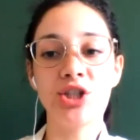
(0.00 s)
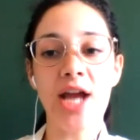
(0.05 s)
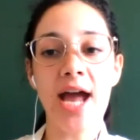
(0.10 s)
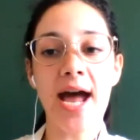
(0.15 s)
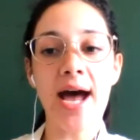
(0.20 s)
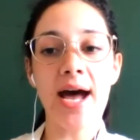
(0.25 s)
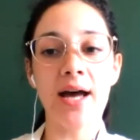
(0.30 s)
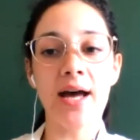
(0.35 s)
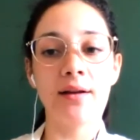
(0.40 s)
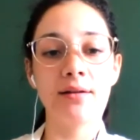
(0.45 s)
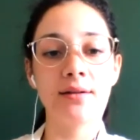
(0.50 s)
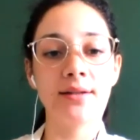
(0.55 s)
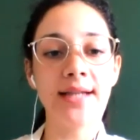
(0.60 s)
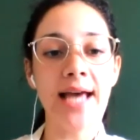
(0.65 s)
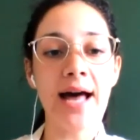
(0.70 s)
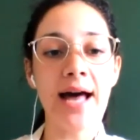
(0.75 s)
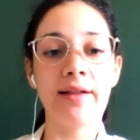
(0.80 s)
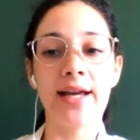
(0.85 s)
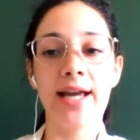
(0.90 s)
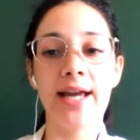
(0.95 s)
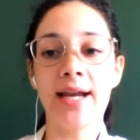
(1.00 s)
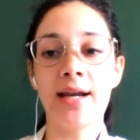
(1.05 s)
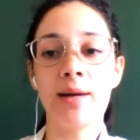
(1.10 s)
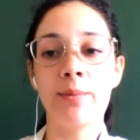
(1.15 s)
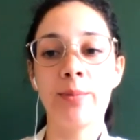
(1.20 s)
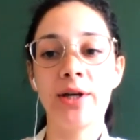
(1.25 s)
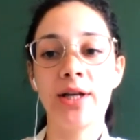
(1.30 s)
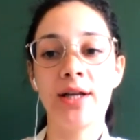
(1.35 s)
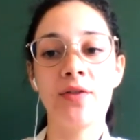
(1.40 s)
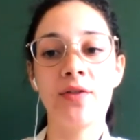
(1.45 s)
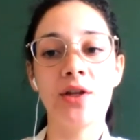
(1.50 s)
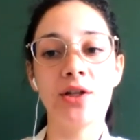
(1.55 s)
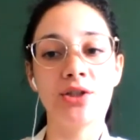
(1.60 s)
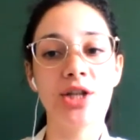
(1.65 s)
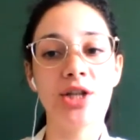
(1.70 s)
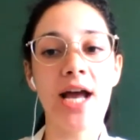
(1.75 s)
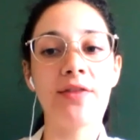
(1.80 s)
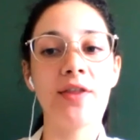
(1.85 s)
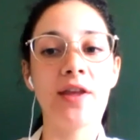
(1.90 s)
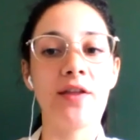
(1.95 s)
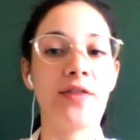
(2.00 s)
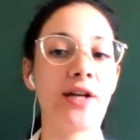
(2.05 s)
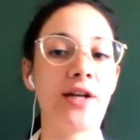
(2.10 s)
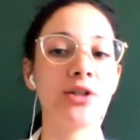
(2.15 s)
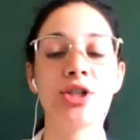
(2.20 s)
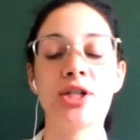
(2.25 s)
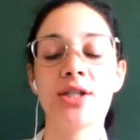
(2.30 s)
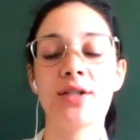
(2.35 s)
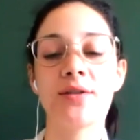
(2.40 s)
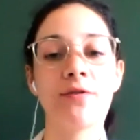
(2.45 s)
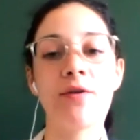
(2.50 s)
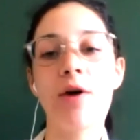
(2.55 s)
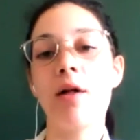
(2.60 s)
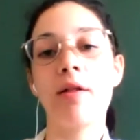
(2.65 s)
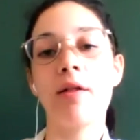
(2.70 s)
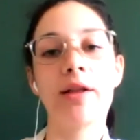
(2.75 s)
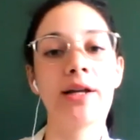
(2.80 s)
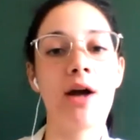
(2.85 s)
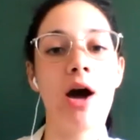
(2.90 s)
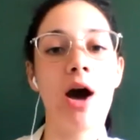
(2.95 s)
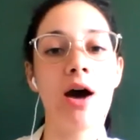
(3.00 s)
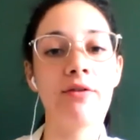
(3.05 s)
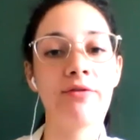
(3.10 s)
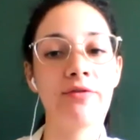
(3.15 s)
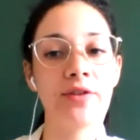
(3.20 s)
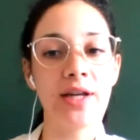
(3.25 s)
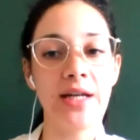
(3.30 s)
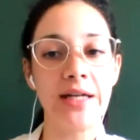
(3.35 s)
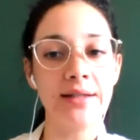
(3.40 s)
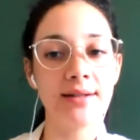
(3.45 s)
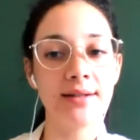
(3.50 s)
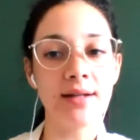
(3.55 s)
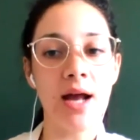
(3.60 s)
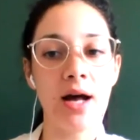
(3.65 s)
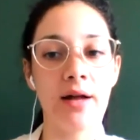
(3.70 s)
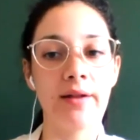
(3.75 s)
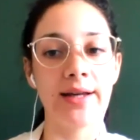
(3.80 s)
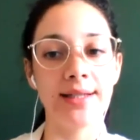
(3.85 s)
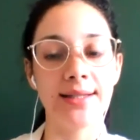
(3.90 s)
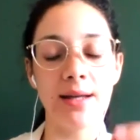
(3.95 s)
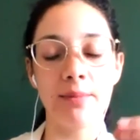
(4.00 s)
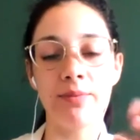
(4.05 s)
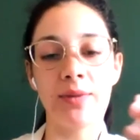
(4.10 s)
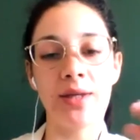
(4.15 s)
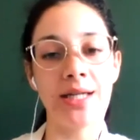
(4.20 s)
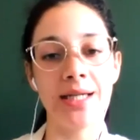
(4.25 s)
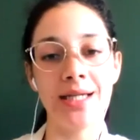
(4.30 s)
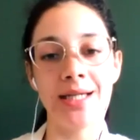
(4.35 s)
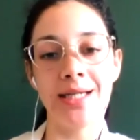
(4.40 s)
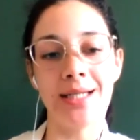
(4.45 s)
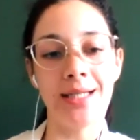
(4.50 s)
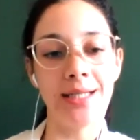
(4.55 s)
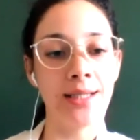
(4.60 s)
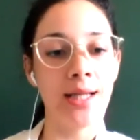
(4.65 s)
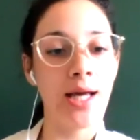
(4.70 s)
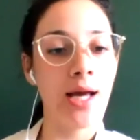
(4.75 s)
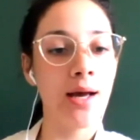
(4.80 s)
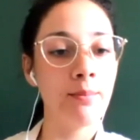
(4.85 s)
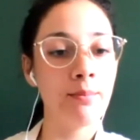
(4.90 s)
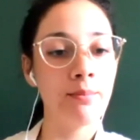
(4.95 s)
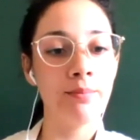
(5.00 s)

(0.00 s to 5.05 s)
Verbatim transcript: the chat. Sally Hannah put in the chat that they're just falling off, that it's not like something eating them.